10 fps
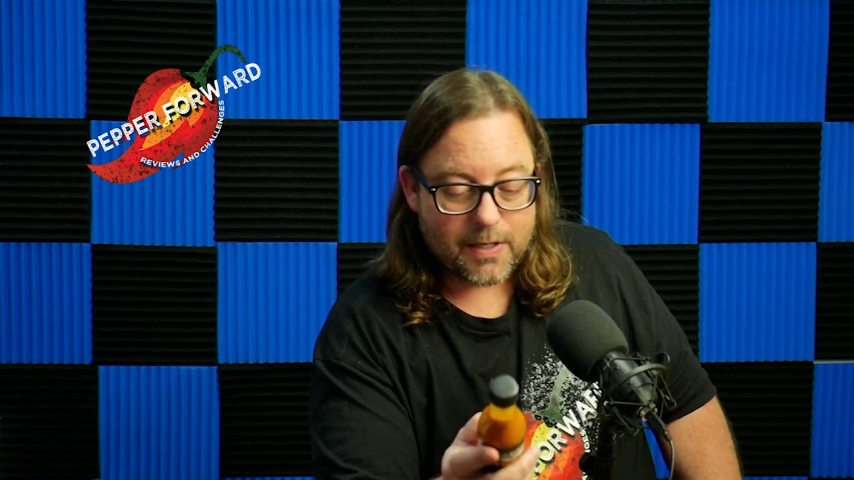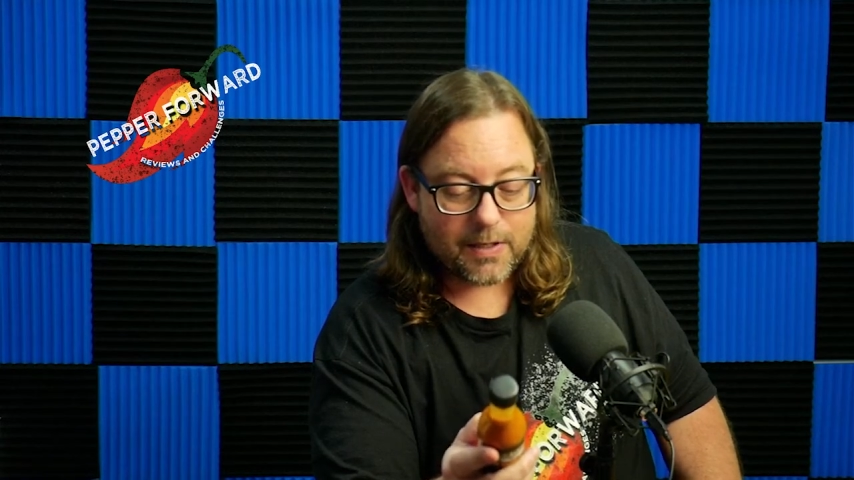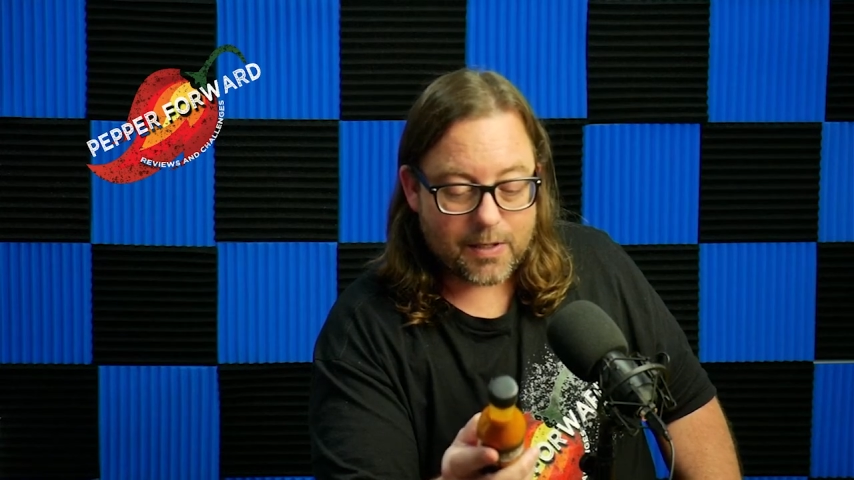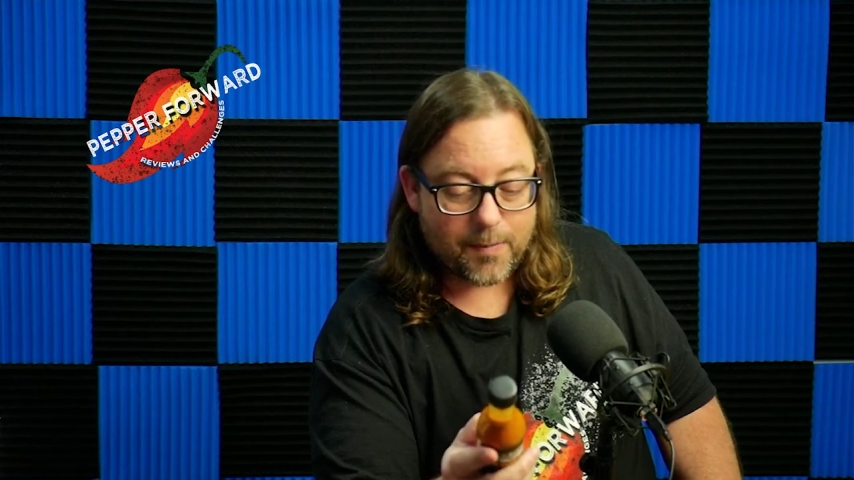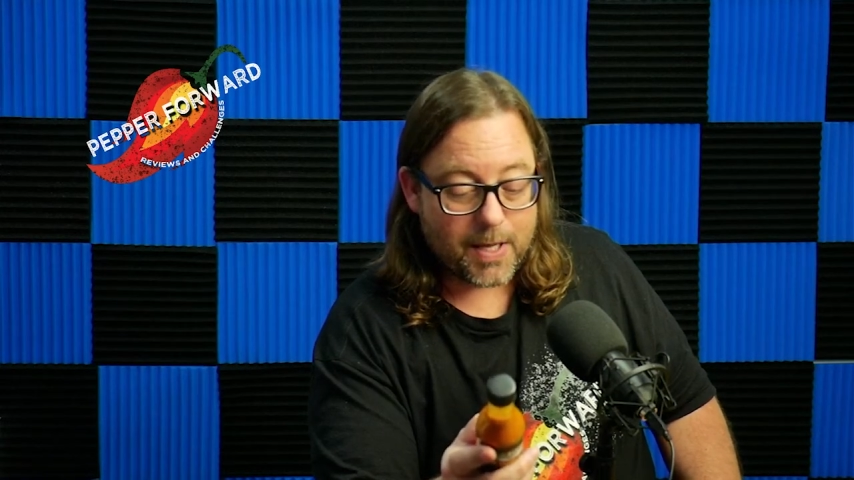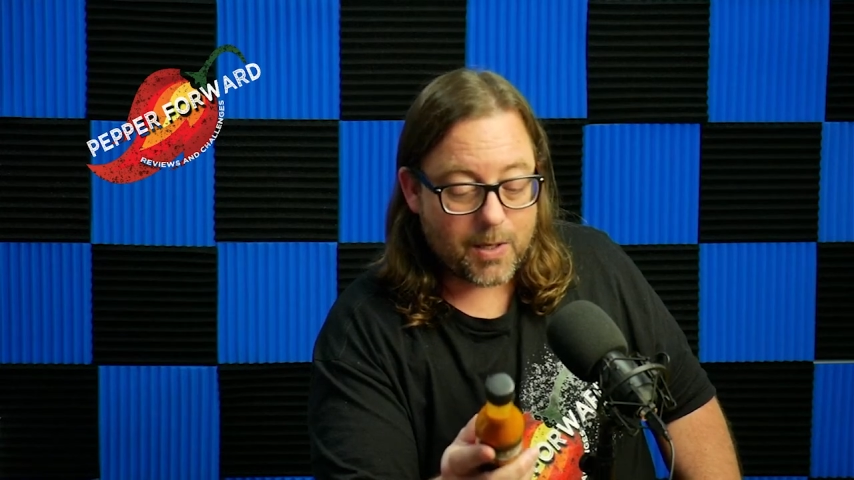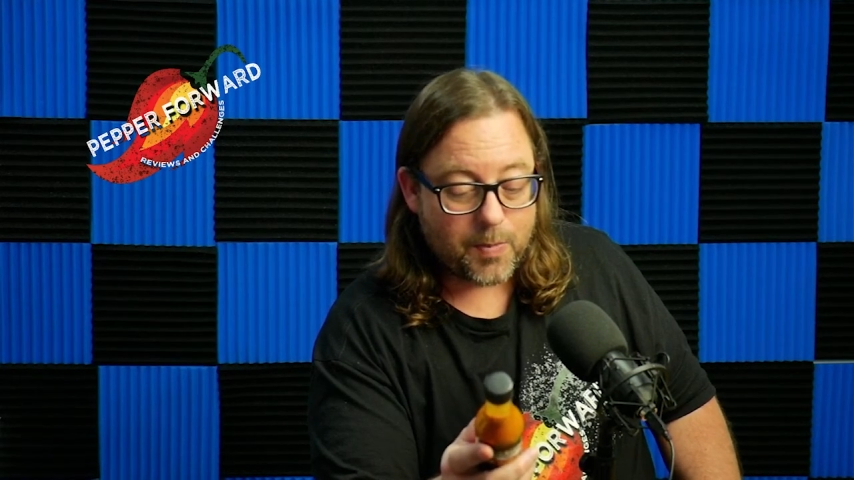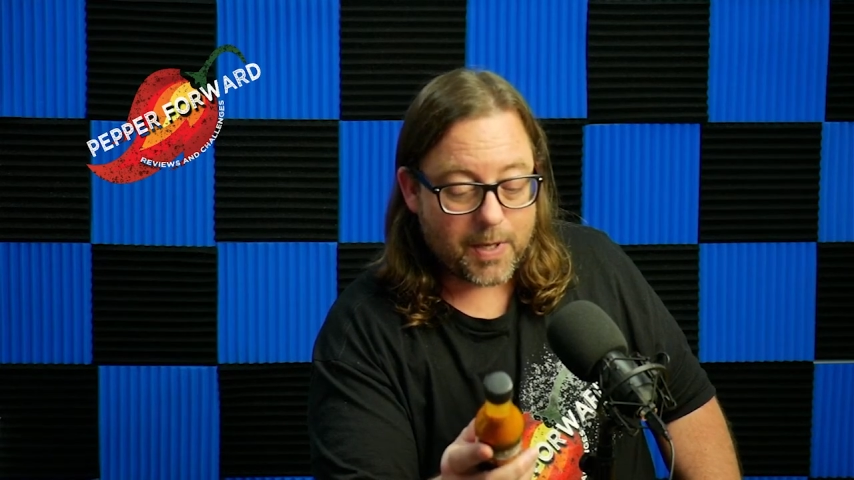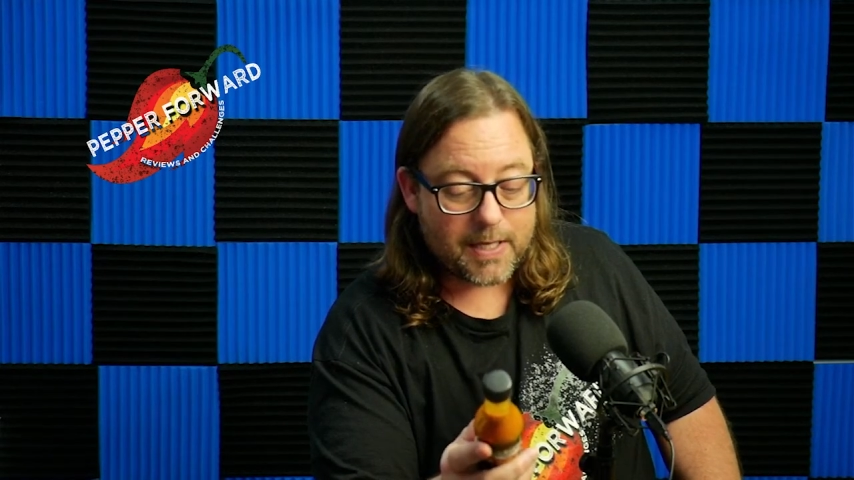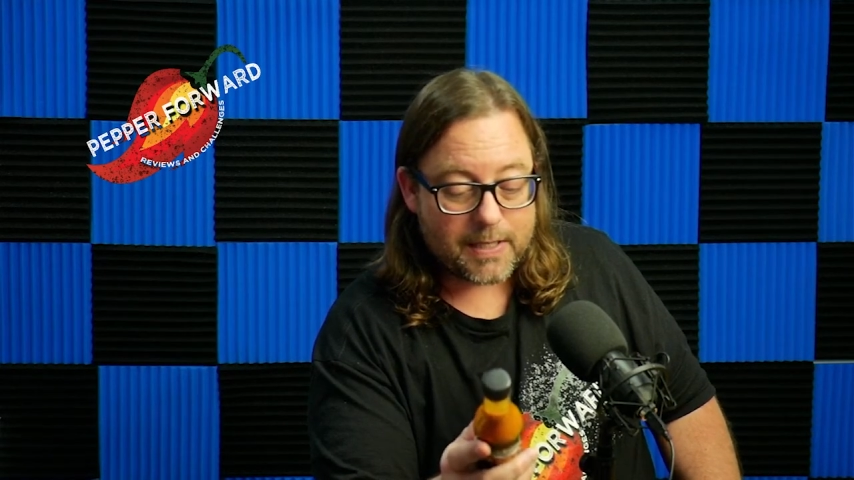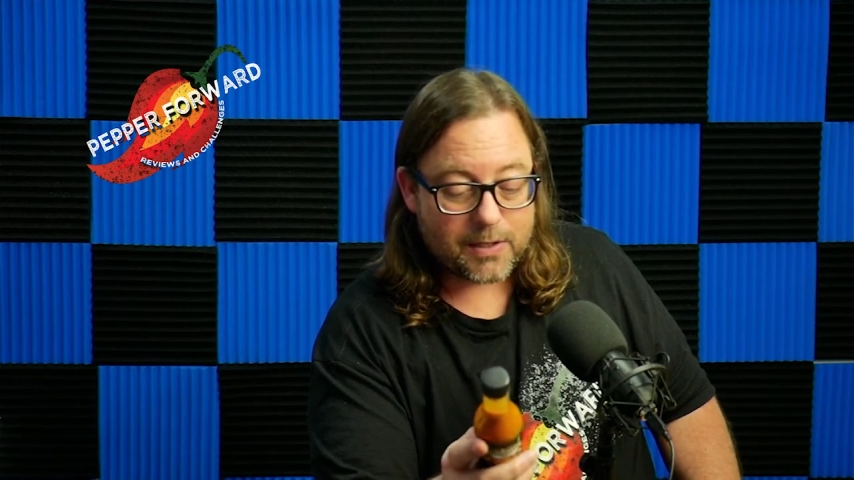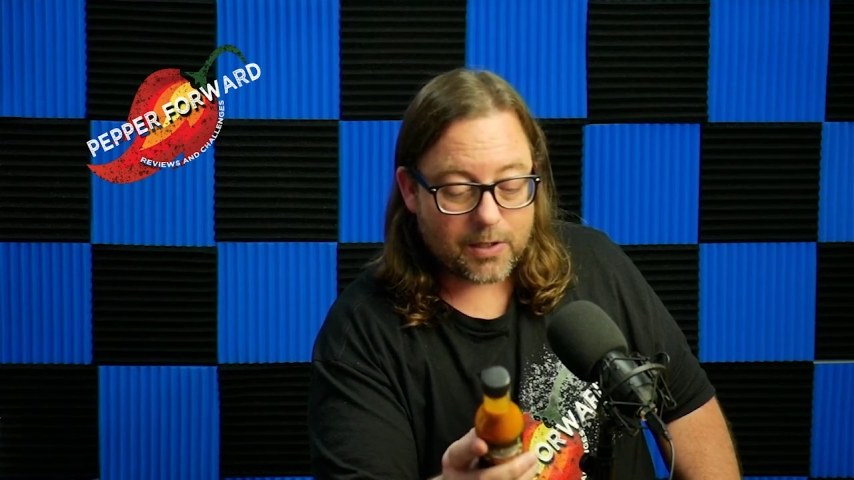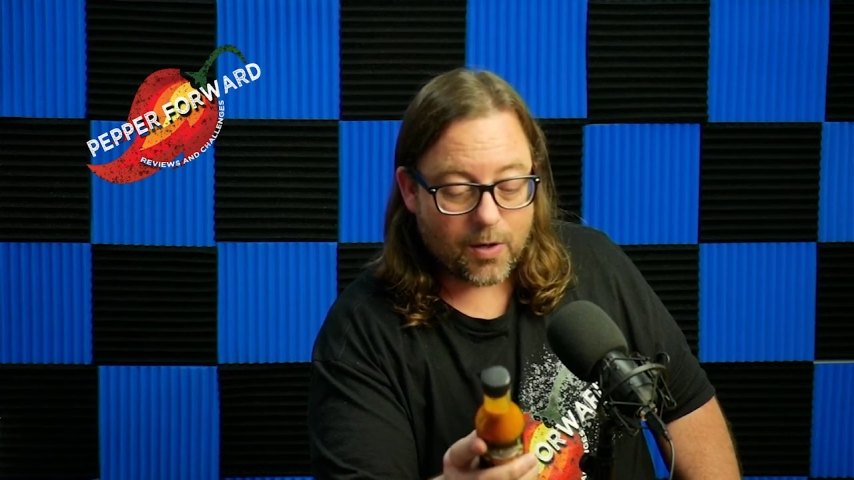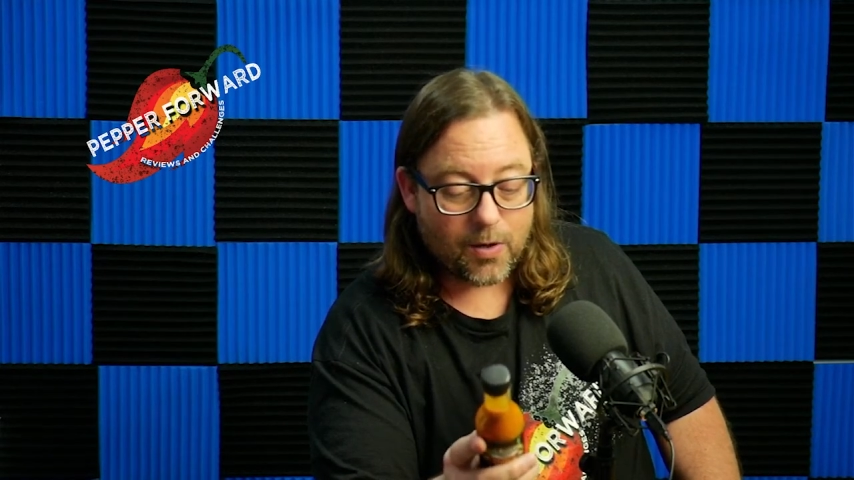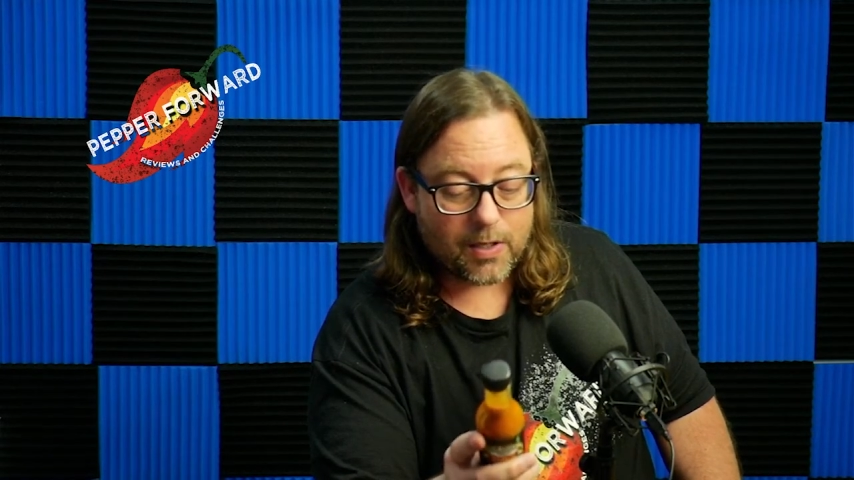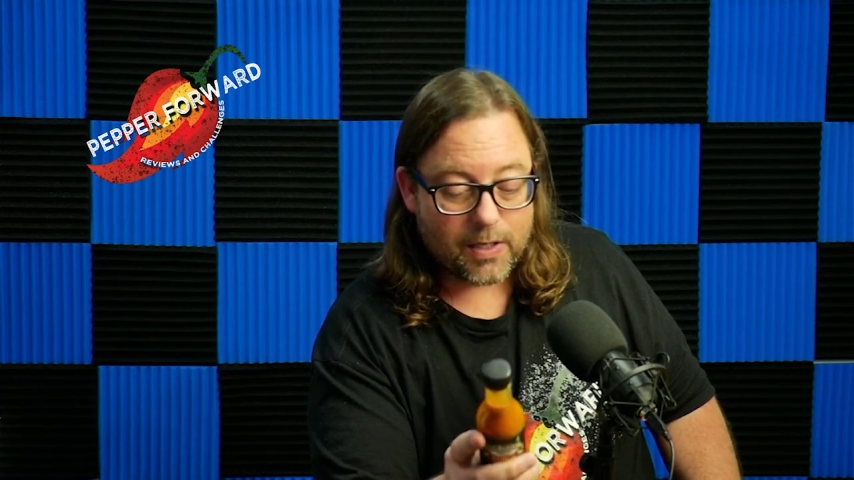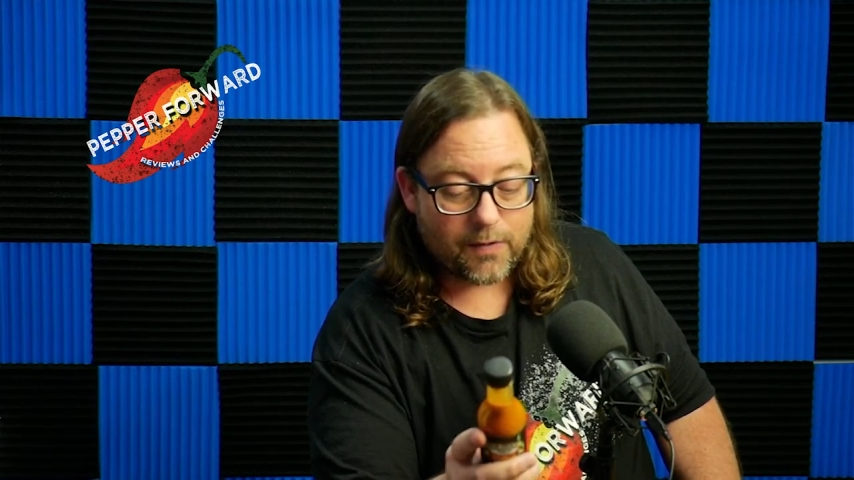tomato paste, garlic,